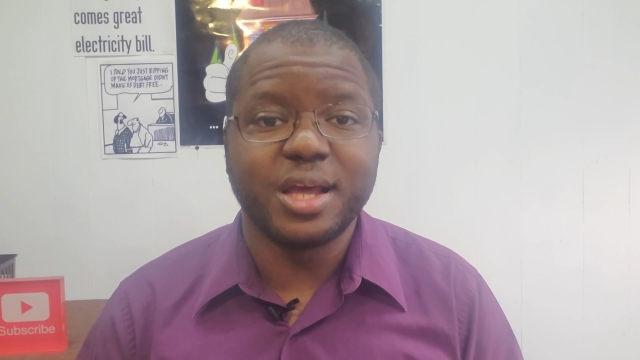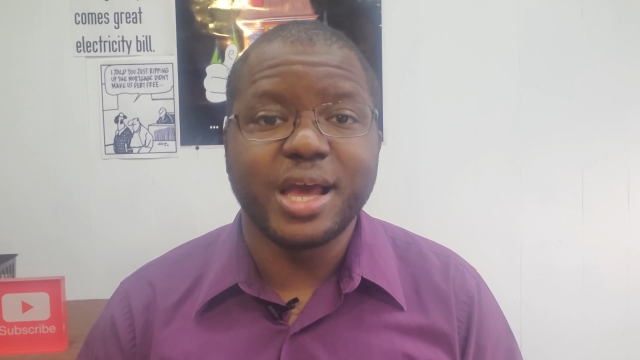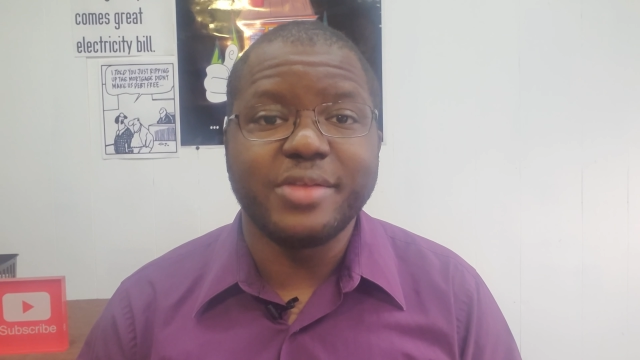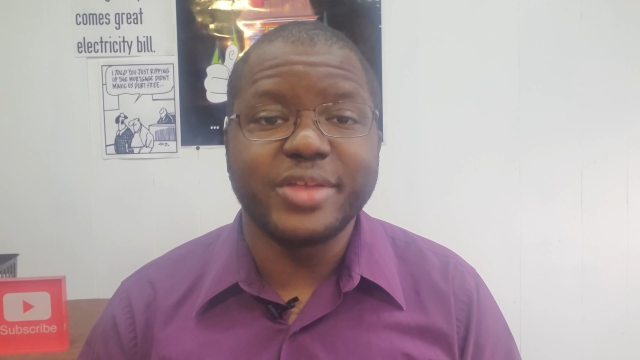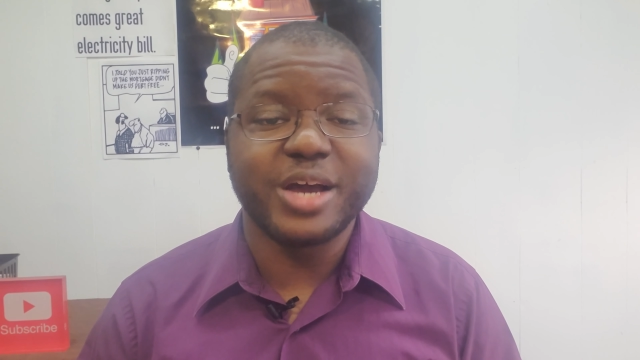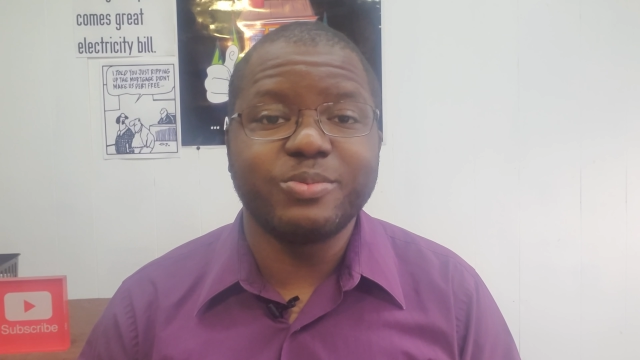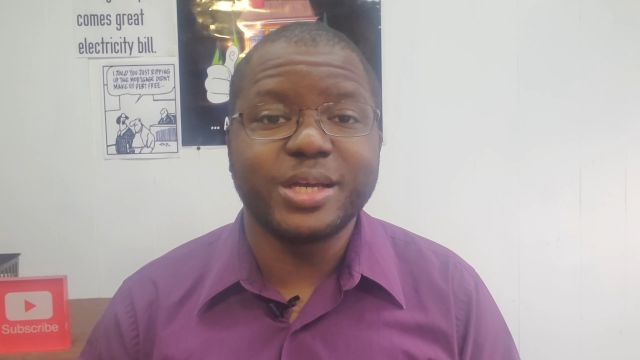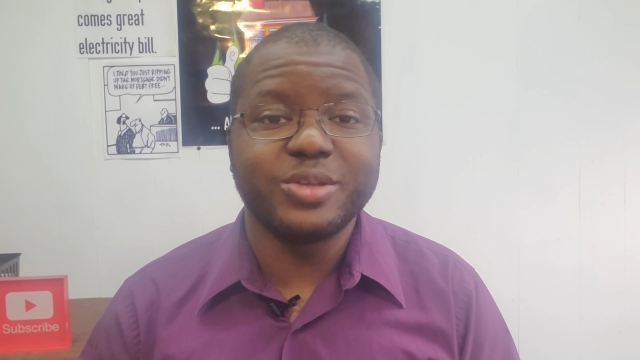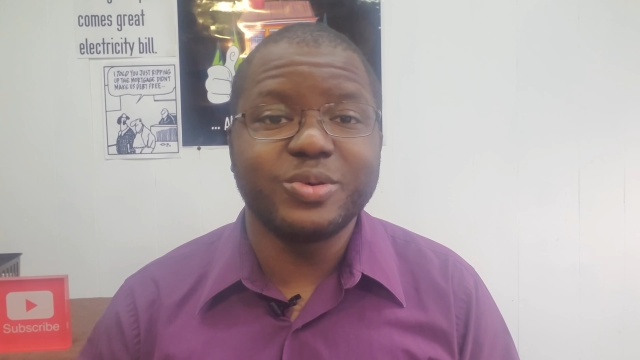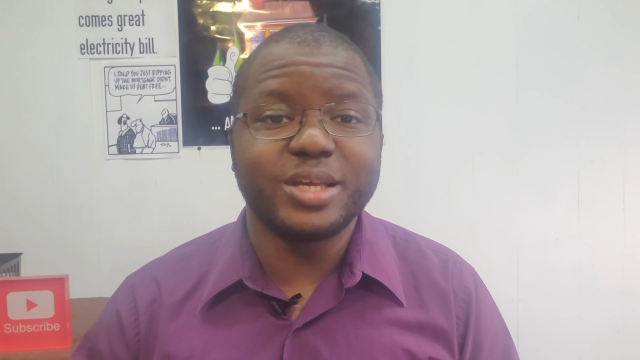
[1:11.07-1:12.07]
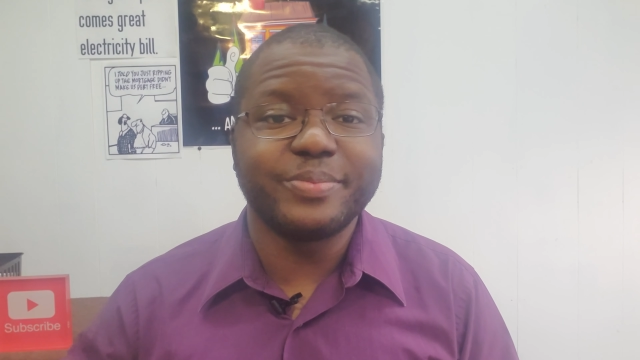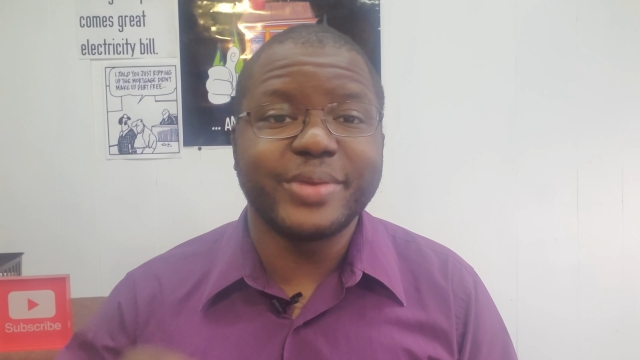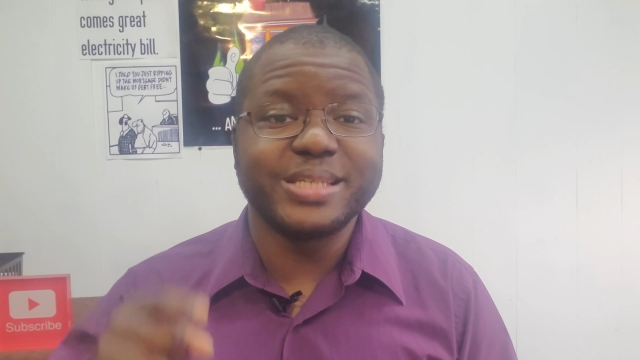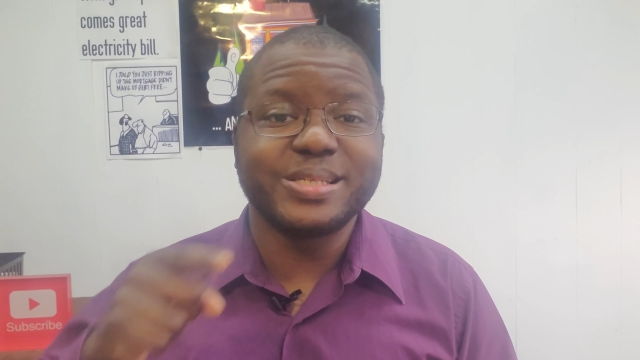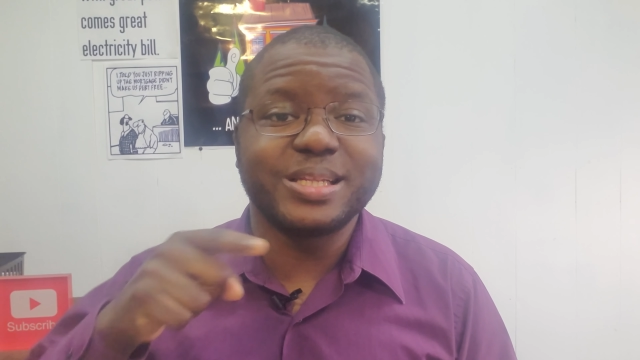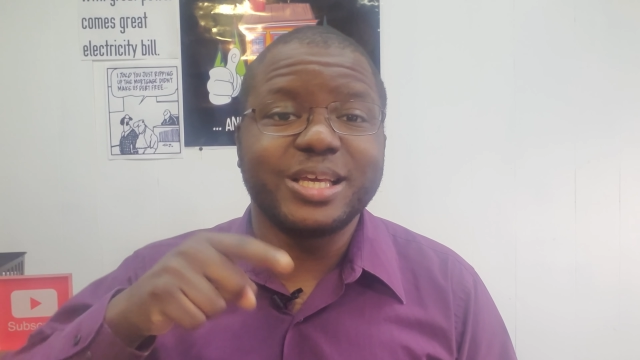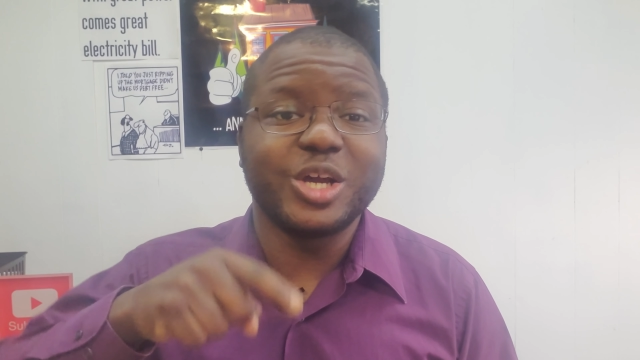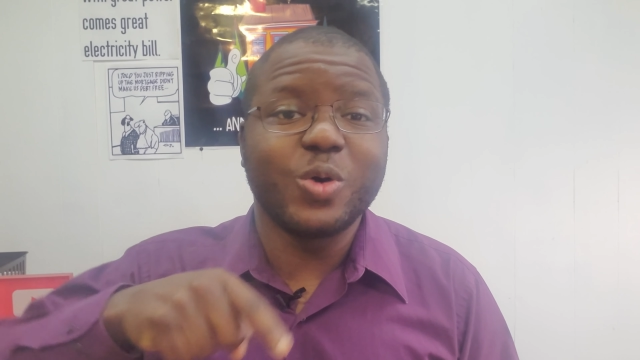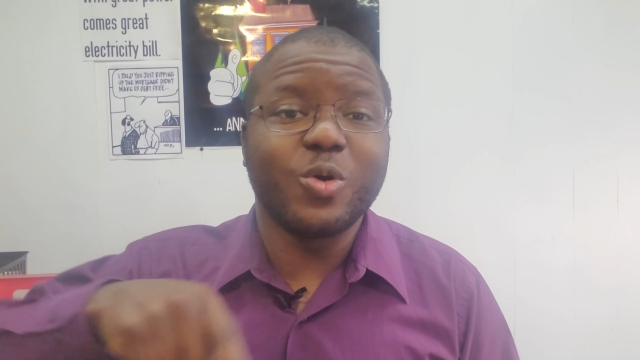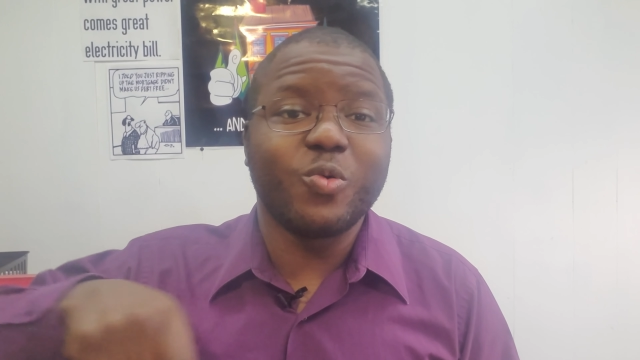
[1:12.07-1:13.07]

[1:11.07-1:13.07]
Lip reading: and that way you can basically go